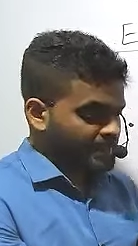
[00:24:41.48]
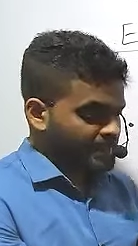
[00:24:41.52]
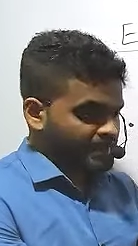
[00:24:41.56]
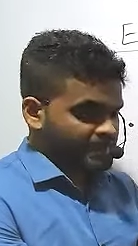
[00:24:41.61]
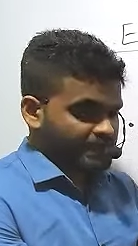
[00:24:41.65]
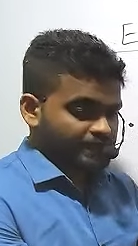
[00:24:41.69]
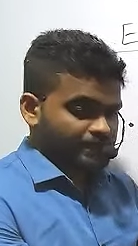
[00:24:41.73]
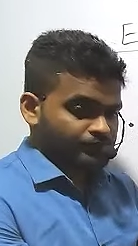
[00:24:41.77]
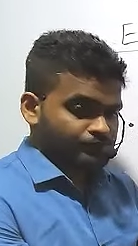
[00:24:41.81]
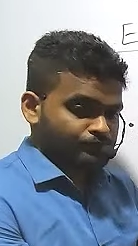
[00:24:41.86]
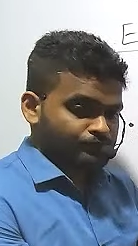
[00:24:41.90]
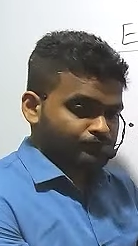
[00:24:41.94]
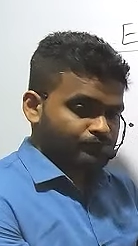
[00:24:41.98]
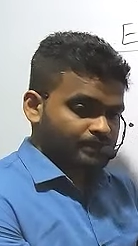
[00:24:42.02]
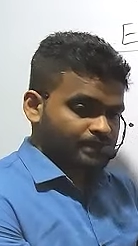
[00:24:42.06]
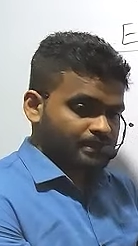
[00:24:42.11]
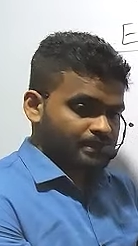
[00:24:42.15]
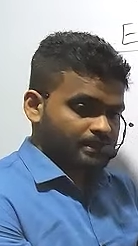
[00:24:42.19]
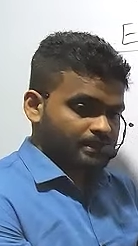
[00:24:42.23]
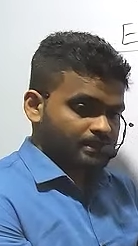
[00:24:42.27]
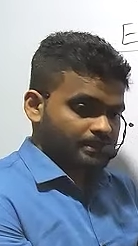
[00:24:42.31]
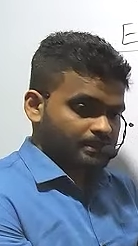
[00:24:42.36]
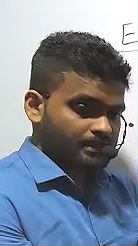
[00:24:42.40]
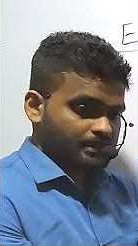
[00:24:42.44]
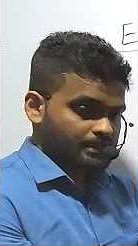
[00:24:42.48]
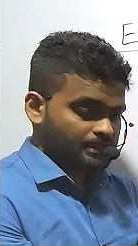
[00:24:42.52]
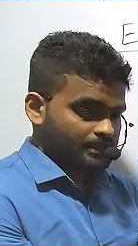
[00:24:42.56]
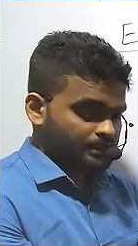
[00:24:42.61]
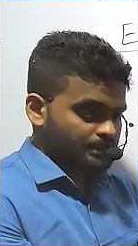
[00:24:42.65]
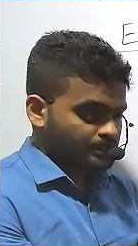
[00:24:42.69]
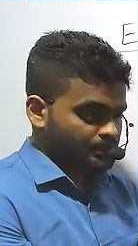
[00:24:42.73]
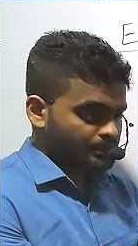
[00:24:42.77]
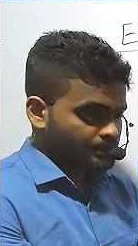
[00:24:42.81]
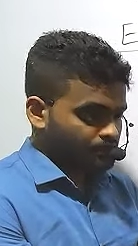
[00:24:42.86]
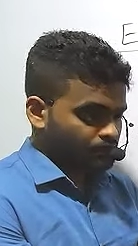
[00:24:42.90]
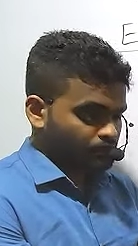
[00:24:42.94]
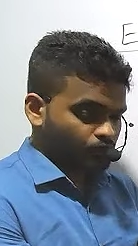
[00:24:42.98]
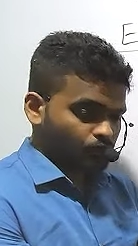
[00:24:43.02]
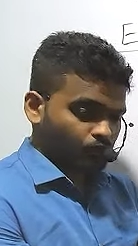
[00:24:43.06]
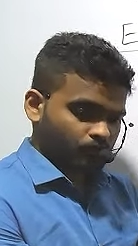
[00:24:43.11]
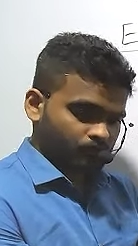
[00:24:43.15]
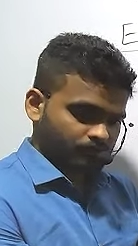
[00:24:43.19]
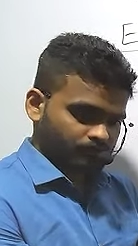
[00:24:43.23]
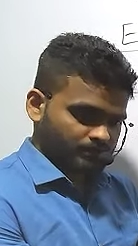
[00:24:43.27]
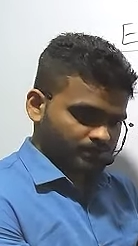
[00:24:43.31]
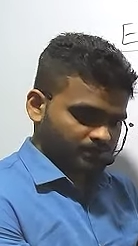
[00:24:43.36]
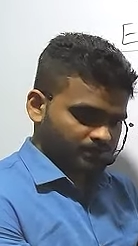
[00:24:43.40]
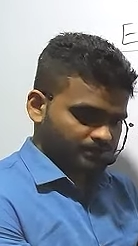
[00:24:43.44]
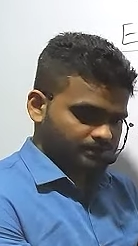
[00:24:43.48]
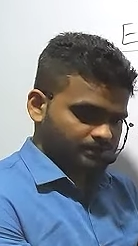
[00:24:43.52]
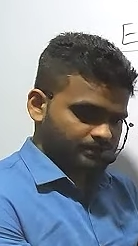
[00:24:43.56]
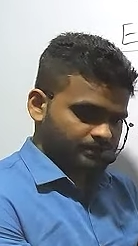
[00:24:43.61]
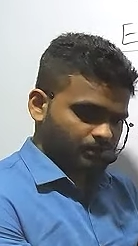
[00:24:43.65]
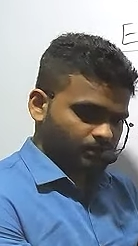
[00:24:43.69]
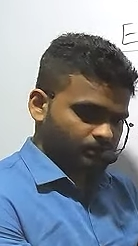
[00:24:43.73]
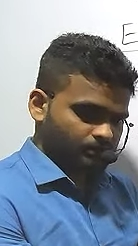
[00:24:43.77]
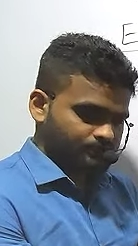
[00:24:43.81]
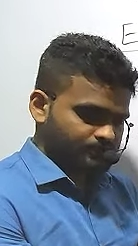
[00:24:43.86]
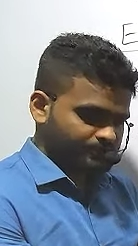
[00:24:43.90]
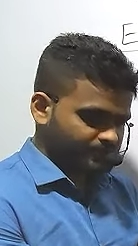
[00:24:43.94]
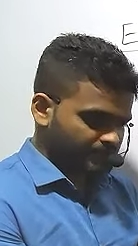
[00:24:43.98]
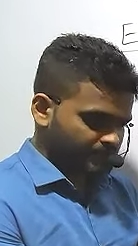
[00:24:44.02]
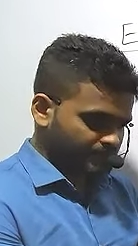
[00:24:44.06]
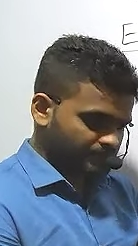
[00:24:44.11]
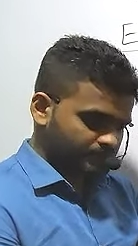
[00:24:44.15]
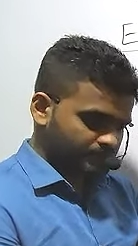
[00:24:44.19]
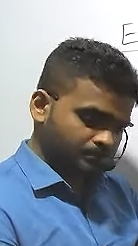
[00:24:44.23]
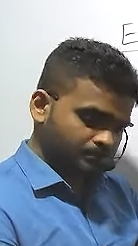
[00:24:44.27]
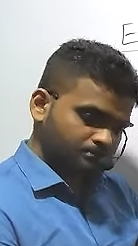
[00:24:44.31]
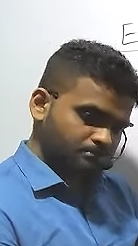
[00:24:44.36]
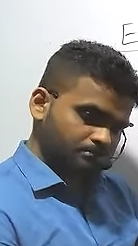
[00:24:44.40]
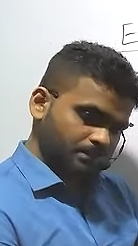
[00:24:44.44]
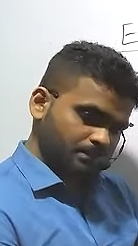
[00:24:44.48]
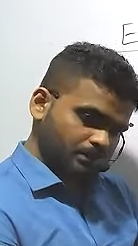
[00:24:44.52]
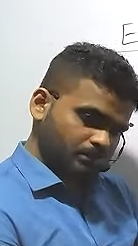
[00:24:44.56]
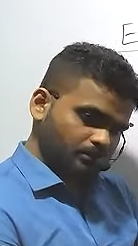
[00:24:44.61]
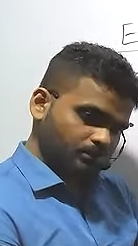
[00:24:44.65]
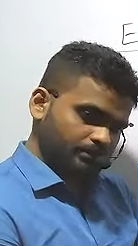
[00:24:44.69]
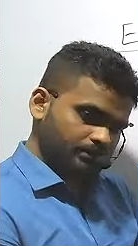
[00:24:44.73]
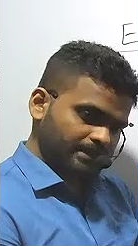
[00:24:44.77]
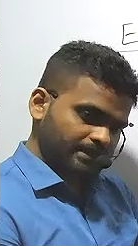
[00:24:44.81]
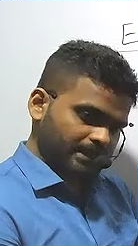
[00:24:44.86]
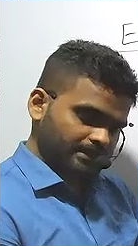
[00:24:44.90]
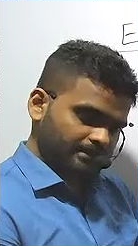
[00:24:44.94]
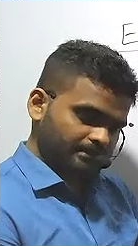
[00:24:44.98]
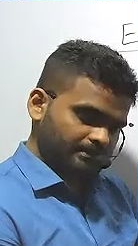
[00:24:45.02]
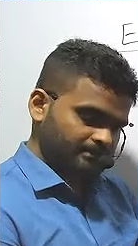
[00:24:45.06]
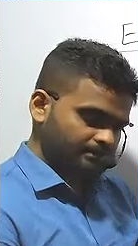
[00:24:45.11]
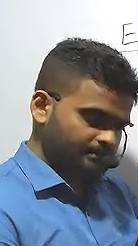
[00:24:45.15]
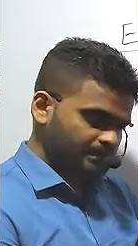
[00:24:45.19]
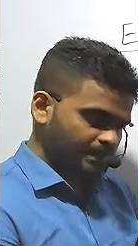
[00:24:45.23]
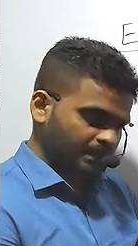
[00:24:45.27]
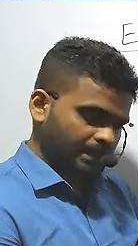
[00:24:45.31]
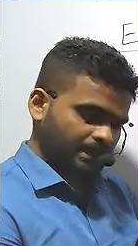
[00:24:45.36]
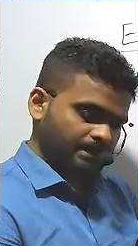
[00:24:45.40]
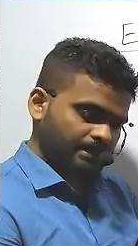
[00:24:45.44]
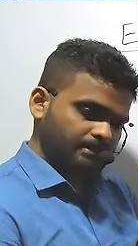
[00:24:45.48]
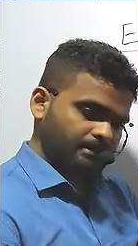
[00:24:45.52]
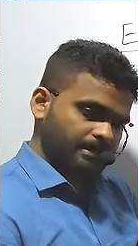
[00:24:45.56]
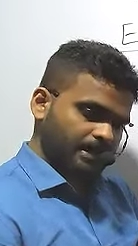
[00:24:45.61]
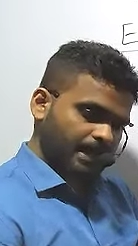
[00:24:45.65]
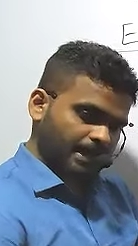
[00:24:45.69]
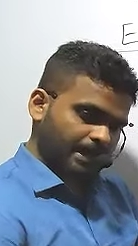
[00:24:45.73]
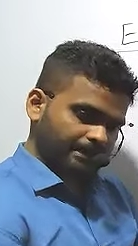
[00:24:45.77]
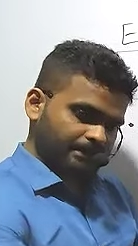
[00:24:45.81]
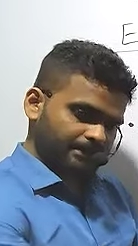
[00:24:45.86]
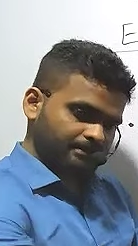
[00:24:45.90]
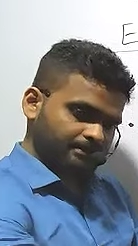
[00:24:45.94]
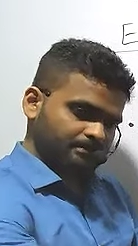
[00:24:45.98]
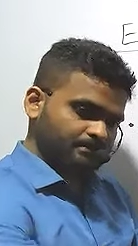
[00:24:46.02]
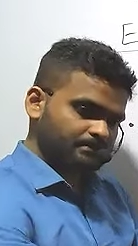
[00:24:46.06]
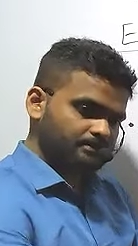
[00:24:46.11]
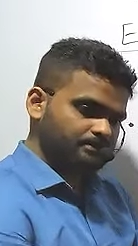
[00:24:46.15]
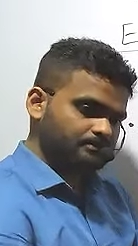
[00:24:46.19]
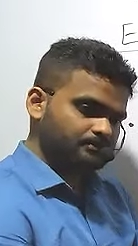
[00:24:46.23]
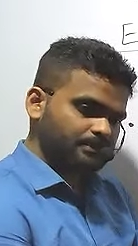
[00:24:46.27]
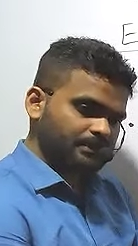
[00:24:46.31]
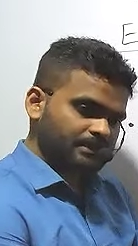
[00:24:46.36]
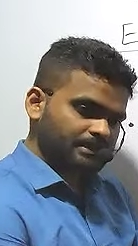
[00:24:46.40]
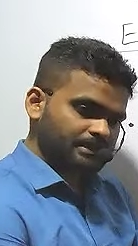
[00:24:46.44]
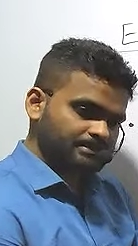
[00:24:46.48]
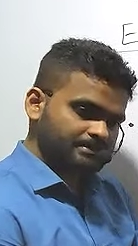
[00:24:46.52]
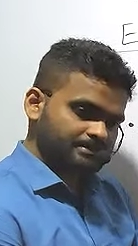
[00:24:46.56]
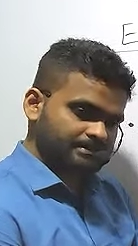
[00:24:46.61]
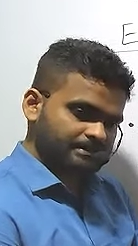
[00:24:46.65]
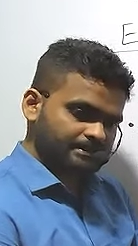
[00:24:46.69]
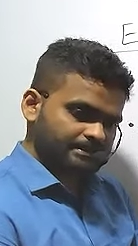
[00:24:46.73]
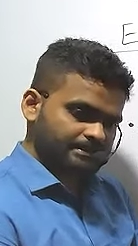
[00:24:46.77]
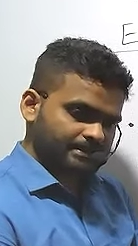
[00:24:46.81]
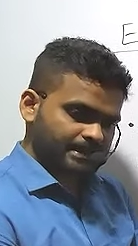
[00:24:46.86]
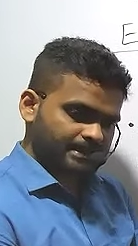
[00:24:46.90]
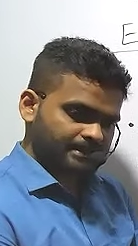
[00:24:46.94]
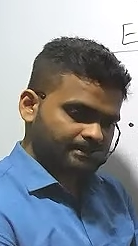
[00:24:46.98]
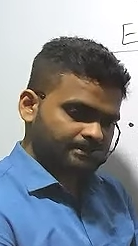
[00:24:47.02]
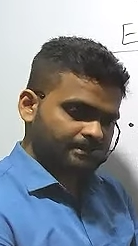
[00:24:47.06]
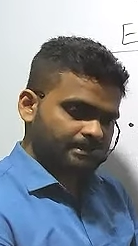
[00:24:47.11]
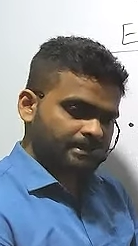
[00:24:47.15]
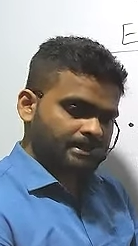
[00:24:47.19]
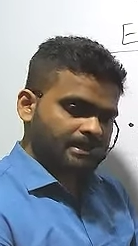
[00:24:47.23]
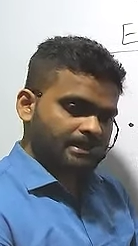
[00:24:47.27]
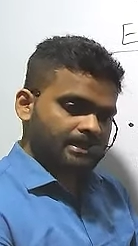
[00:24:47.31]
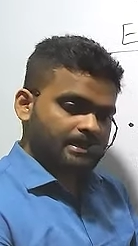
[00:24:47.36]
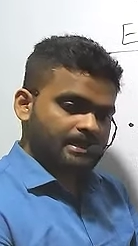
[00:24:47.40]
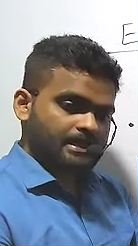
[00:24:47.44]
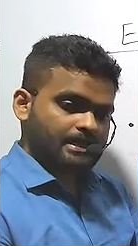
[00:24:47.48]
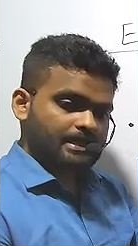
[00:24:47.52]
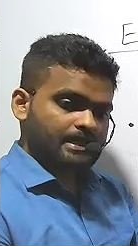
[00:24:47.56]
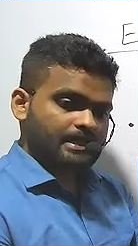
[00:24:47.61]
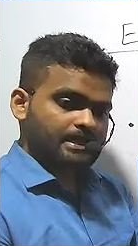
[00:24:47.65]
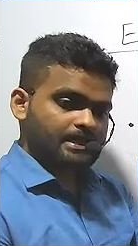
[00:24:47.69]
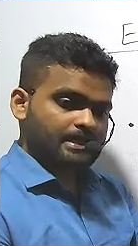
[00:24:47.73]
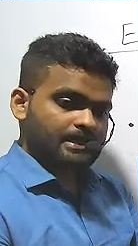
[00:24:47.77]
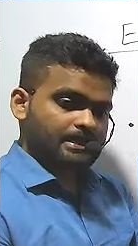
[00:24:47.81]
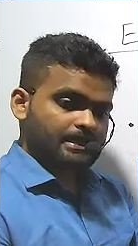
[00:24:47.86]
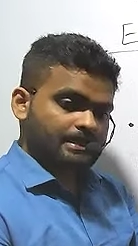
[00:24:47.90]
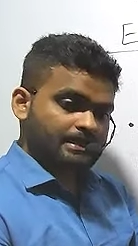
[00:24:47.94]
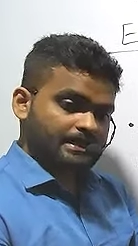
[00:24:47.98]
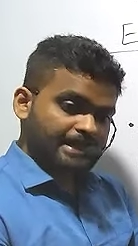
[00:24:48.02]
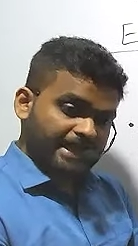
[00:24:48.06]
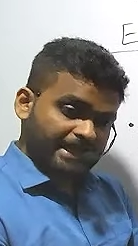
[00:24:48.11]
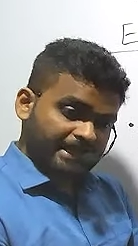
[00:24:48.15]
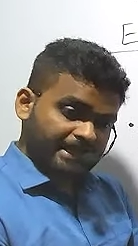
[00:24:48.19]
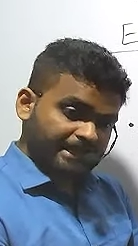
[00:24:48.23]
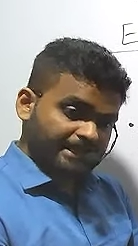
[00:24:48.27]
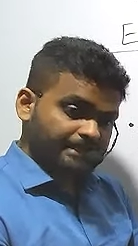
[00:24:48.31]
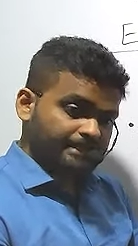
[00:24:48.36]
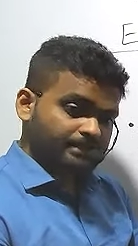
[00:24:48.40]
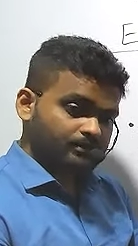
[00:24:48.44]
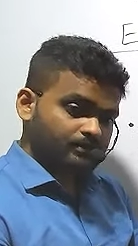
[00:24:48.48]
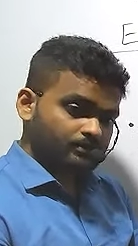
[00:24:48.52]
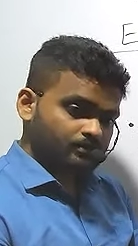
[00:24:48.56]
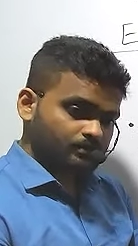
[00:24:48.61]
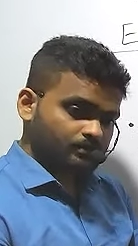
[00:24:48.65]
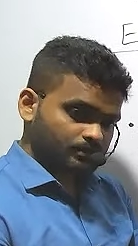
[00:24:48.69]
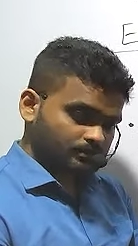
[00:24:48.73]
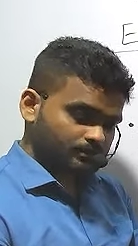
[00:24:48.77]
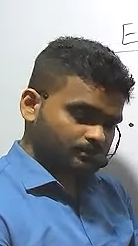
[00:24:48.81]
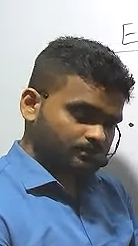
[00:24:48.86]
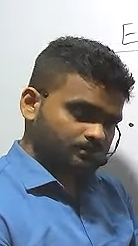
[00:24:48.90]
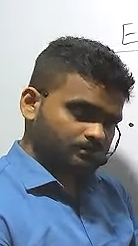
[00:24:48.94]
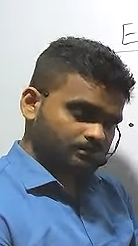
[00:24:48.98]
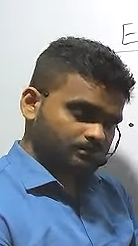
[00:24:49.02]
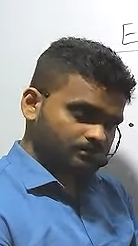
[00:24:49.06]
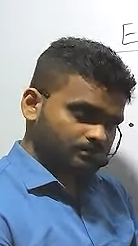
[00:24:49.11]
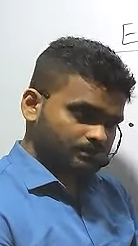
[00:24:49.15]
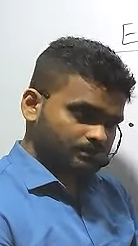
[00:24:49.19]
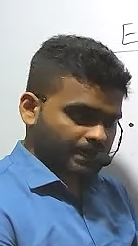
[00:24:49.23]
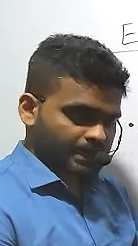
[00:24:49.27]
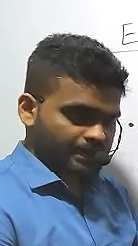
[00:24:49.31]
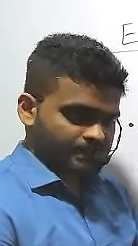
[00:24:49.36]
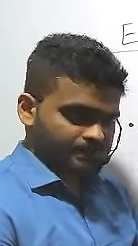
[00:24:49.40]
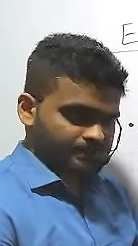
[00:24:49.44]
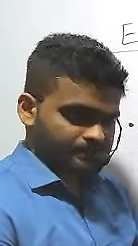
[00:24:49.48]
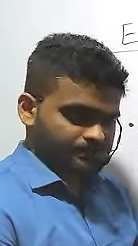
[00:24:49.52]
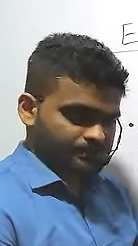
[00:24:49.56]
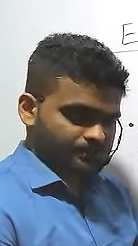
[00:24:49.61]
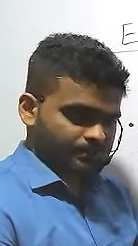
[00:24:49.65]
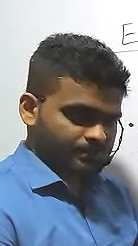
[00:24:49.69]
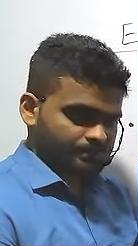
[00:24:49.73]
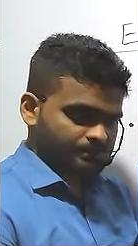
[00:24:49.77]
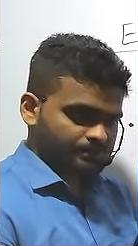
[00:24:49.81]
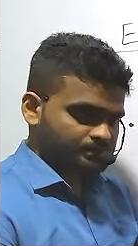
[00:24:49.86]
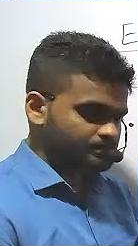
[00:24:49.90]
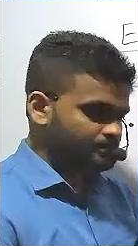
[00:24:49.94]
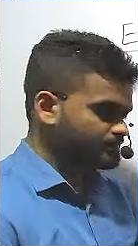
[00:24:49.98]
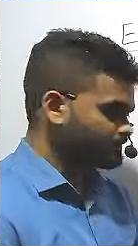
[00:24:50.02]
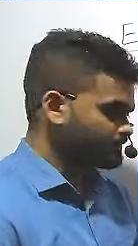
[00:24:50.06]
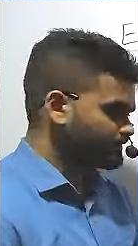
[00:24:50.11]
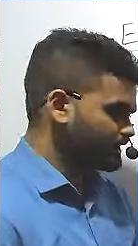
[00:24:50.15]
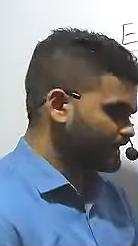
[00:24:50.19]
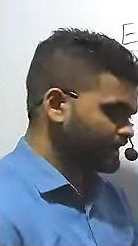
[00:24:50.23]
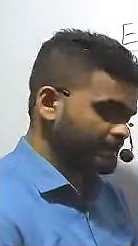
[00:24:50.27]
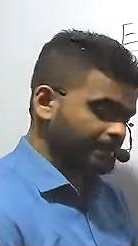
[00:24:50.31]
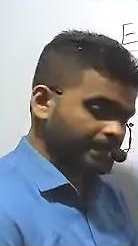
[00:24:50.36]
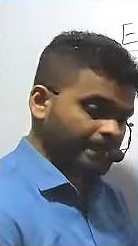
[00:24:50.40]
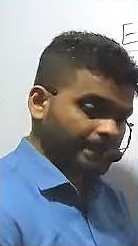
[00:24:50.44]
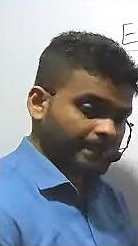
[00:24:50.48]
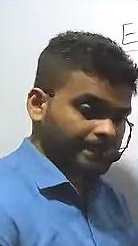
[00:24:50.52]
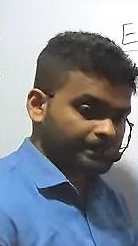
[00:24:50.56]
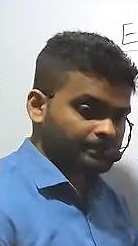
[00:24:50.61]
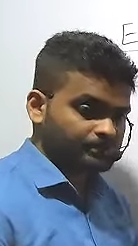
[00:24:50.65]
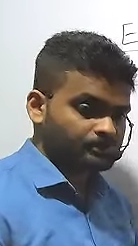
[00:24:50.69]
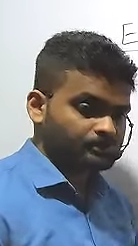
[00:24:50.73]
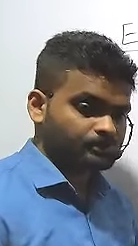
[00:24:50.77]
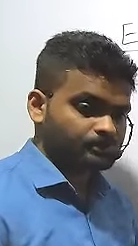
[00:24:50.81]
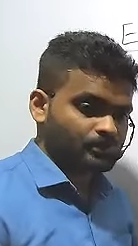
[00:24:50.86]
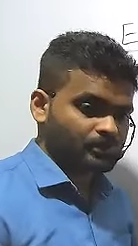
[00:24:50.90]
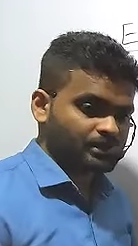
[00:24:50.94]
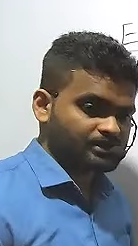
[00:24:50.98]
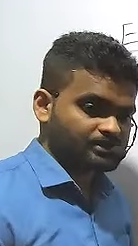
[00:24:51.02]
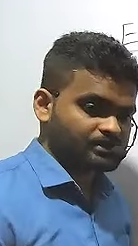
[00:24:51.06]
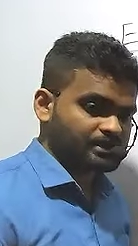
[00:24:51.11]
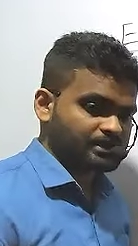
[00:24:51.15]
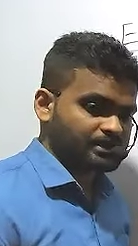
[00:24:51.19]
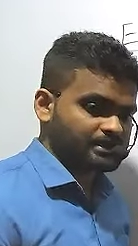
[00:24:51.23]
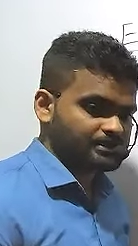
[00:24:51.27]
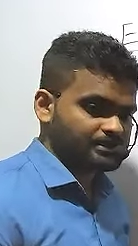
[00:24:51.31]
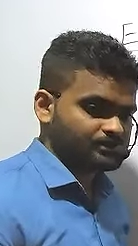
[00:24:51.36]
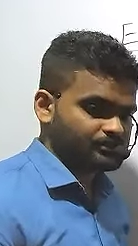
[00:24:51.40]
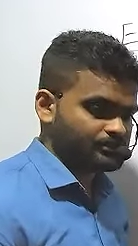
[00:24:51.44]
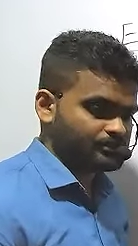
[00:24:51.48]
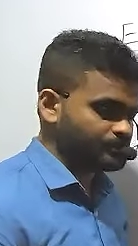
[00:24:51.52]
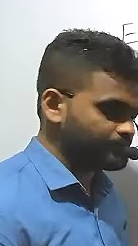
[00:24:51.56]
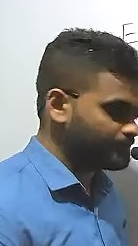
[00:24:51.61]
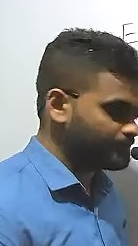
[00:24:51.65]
If we lower the object below that line, we consider that a negative energy, right? Negative potential energy.